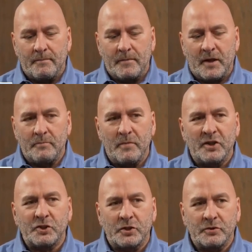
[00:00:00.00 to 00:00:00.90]

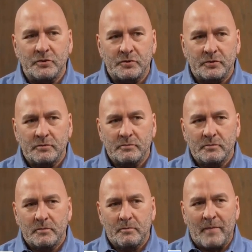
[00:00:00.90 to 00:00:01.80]
admissions
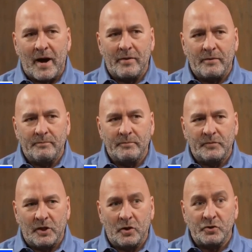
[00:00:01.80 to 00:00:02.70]
by the
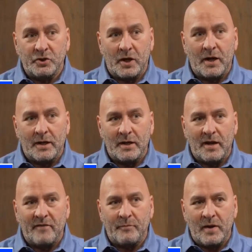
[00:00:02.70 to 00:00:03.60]
DOJ and
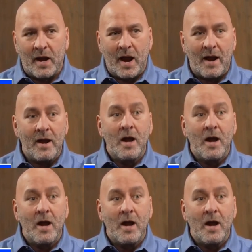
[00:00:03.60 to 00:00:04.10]
the FBI,